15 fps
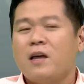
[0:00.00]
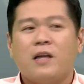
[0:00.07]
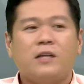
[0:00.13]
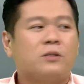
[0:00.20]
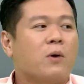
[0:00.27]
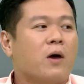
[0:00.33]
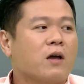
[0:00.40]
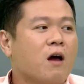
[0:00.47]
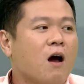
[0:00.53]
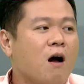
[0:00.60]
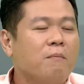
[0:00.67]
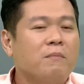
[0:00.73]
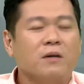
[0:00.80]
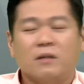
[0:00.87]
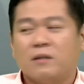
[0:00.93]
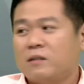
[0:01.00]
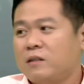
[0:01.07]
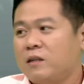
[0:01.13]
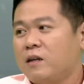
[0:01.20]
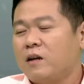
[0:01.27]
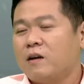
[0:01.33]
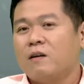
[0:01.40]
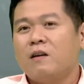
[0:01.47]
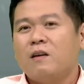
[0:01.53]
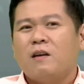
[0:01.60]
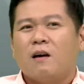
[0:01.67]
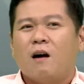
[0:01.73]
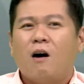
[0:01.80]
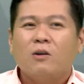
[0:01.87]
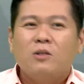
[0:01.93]
It's quite common, you know.
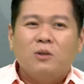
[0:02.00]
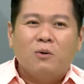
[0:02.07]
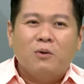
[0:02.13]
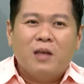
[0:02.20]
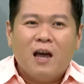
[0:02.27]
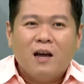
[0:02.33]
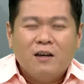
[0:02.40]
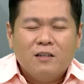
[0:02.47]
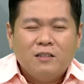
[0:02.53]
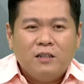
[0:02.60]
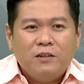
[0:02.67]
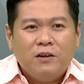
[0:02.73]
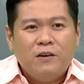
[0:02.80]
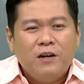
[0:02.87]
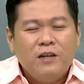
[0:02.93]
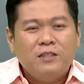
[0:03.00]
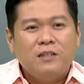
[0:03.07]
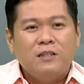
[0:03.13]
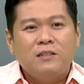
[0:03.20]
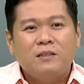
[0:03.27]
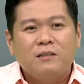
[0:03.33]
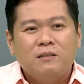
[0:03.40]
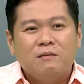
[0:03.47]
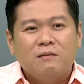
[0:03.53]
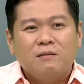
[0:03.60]
Also, younger generations